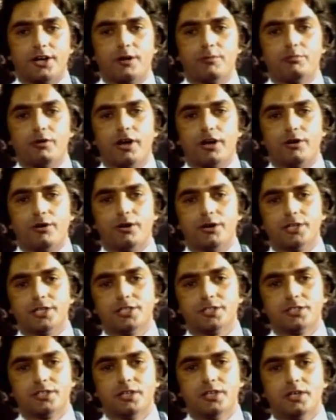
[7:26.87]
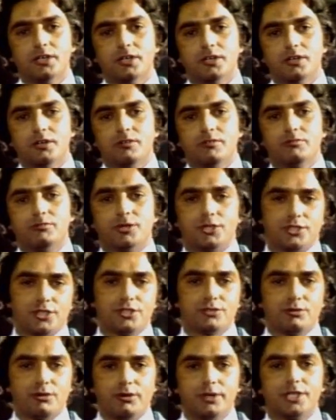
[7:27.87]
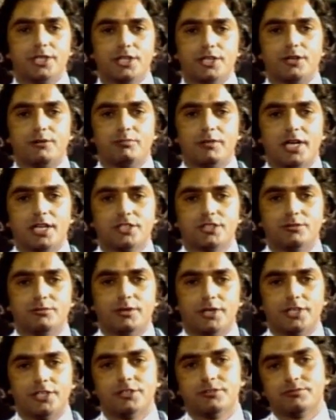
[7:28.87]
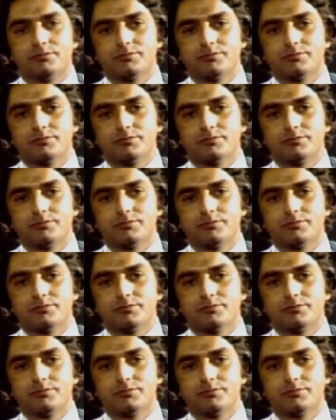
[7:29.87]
our priorities, but just where we can get matching money?